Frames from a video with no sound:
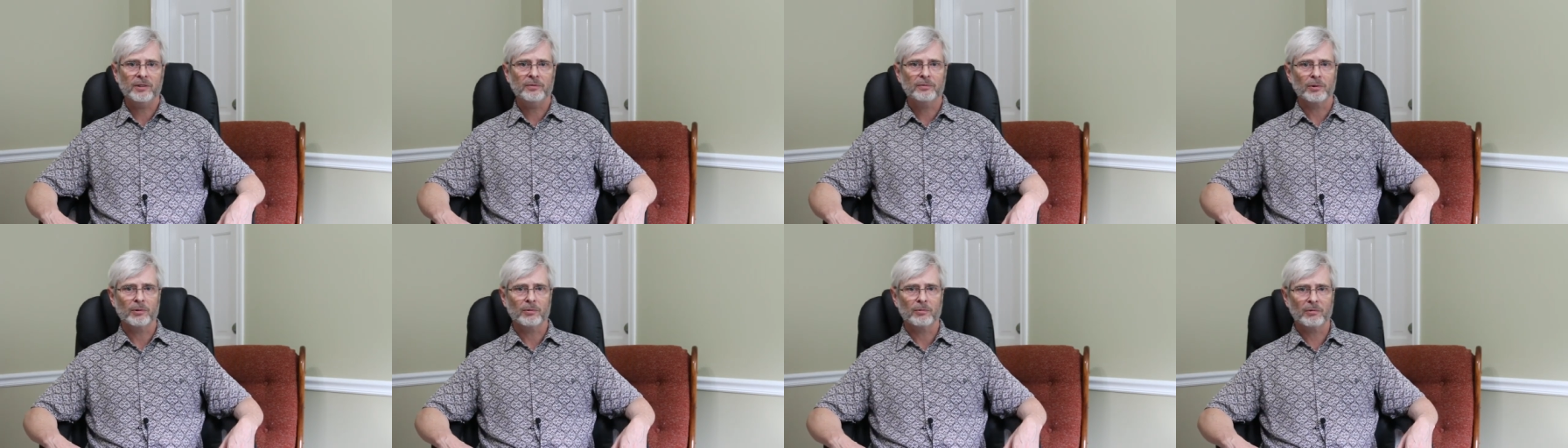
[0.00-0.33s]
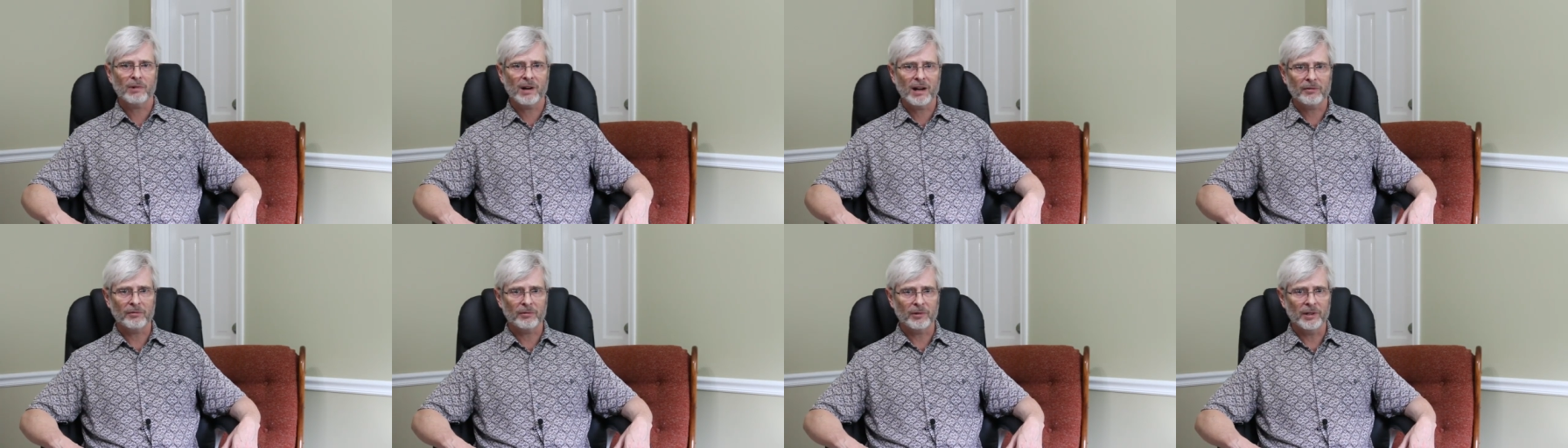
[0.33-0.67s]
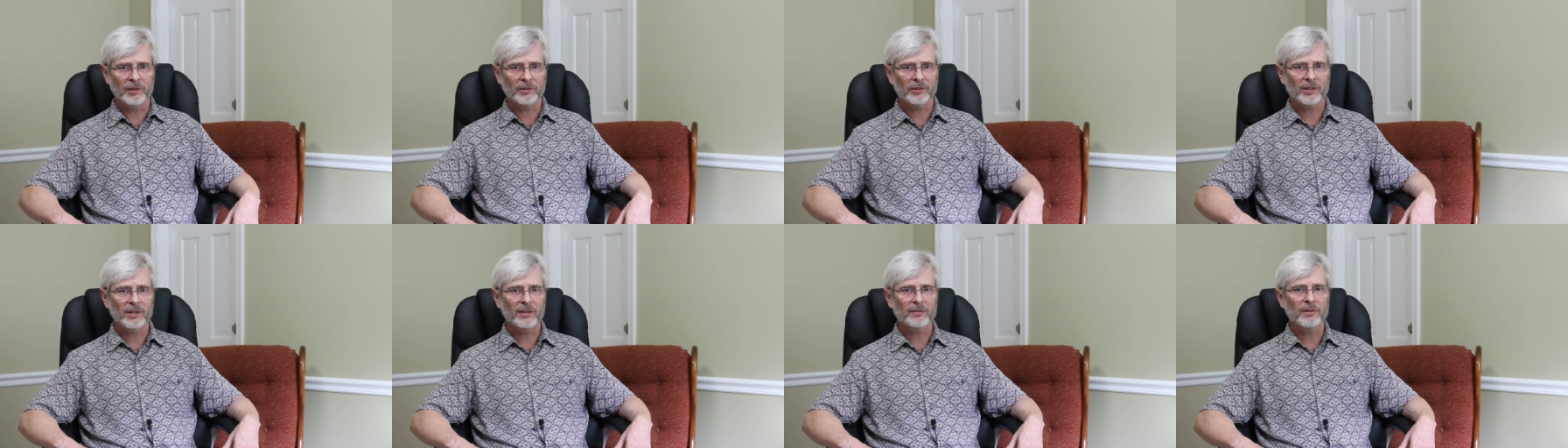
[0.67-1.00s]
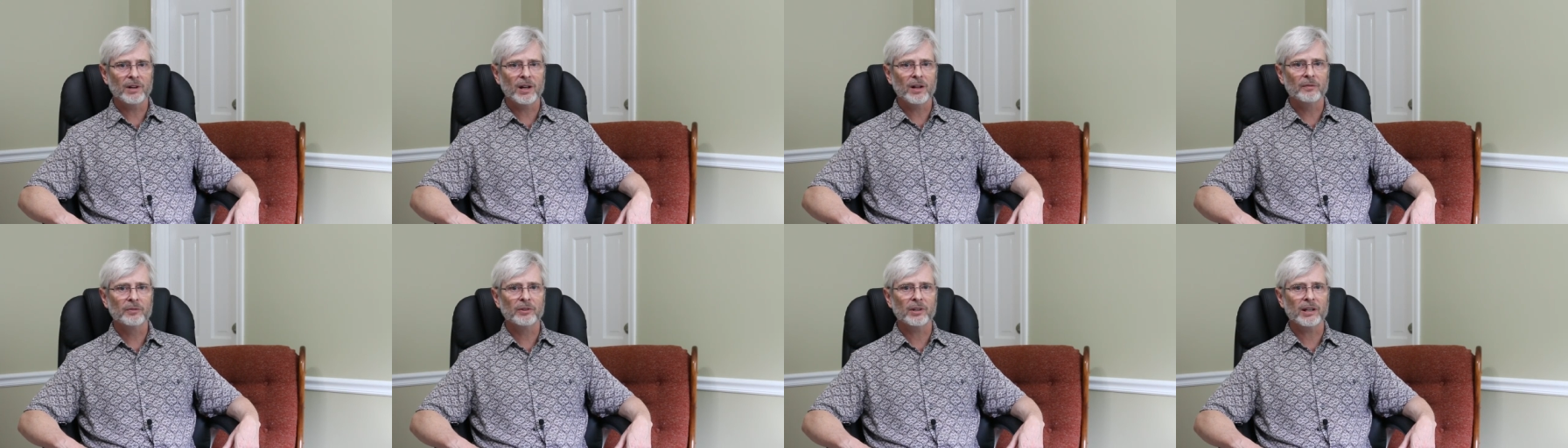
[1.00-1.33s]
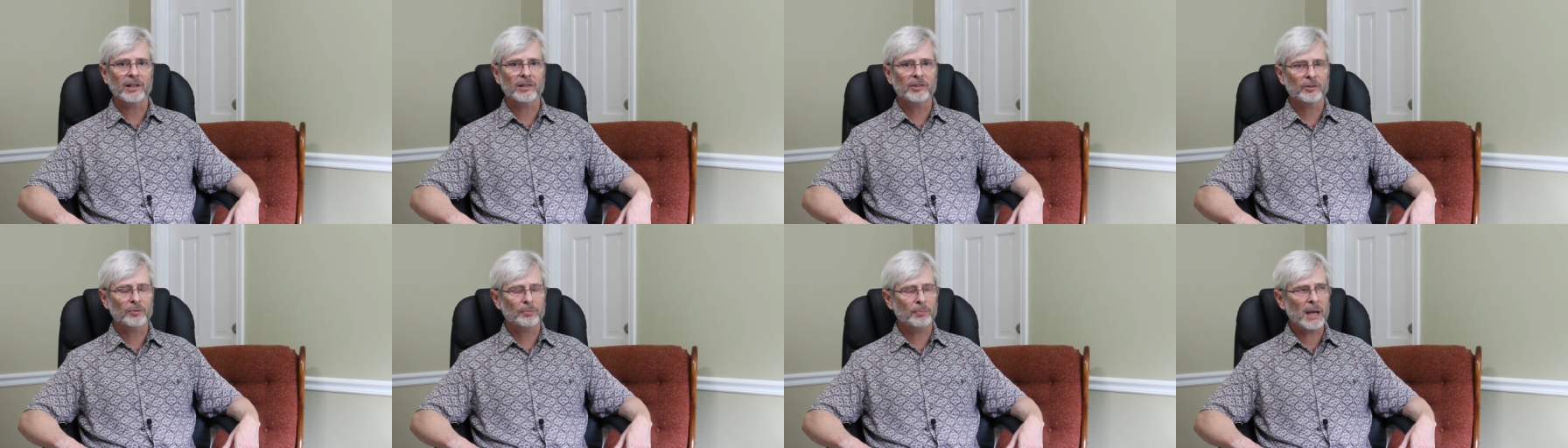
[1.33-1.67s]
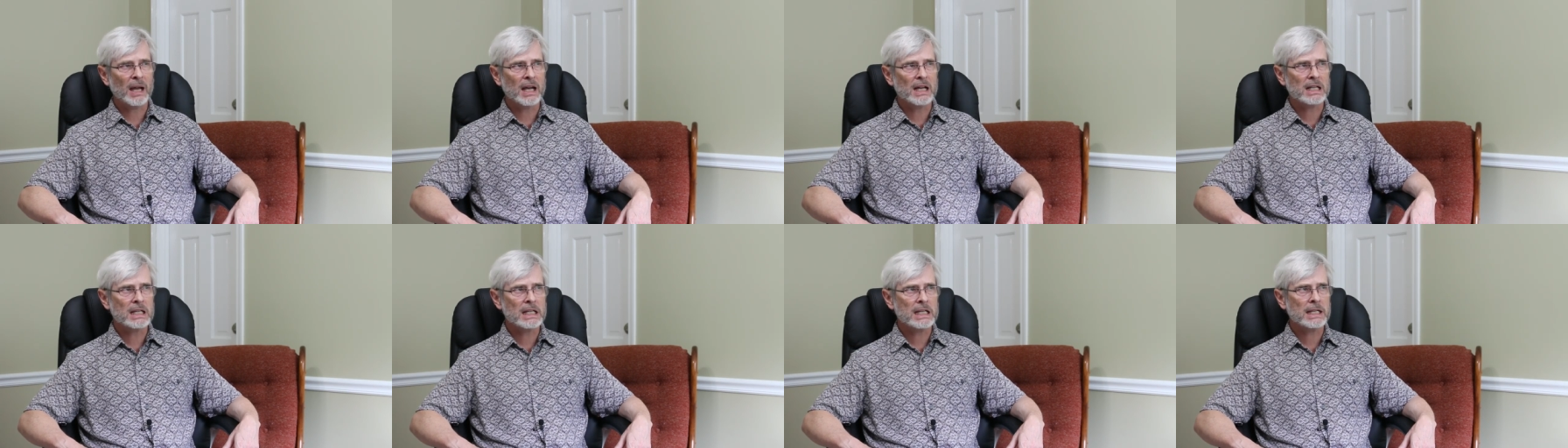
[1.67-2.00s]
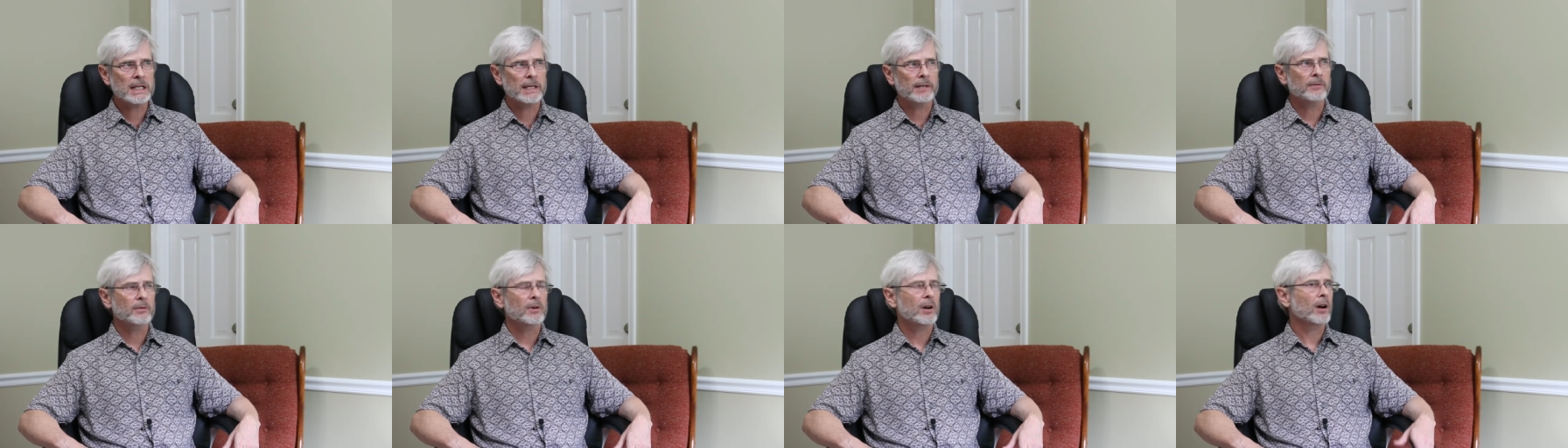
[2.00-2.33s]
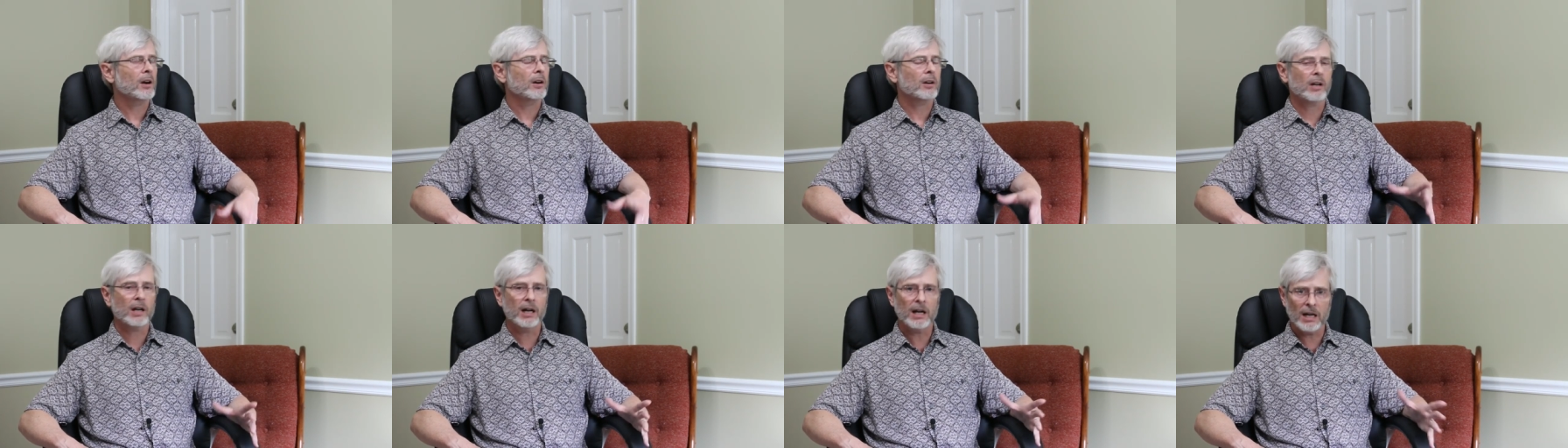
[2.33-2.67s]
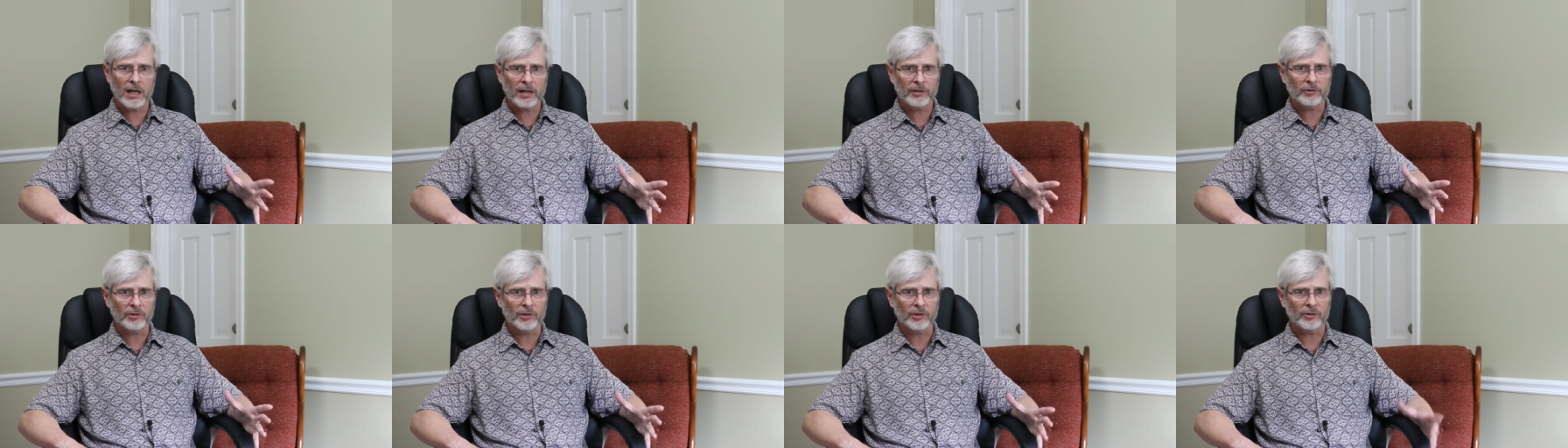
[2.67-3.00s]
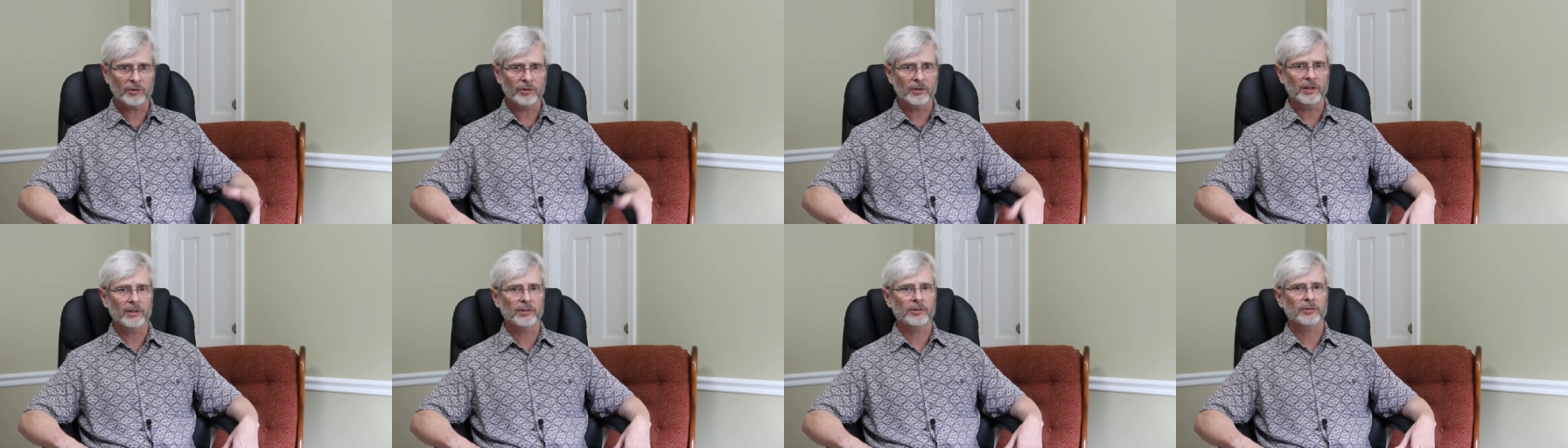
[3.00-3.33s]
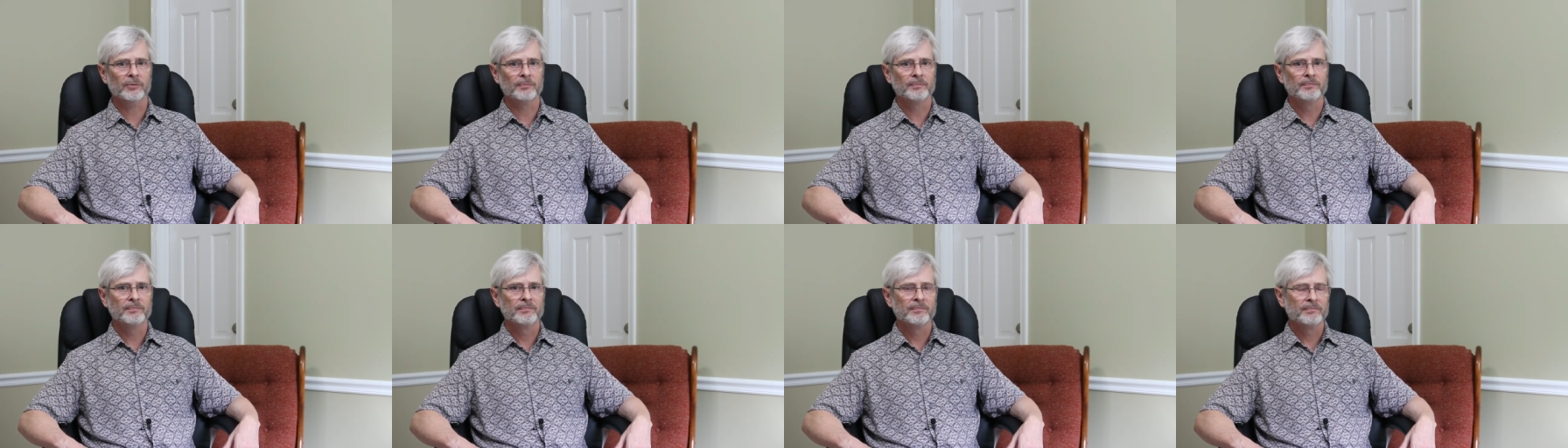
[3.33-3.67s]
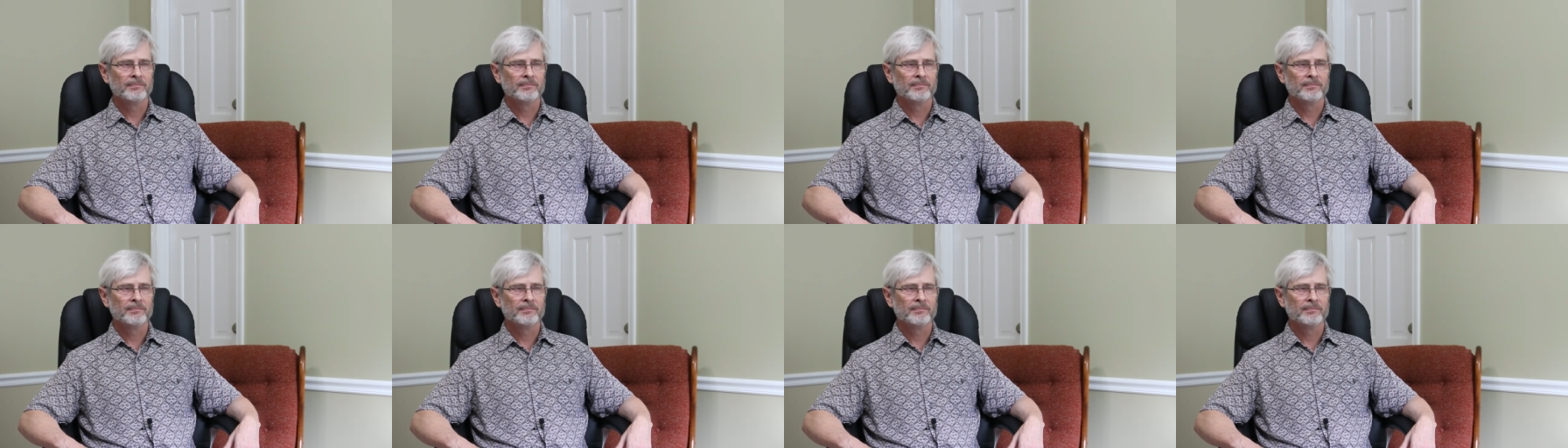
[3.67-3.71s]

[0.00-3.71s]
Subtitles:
for reverence involves expanding our consciousness,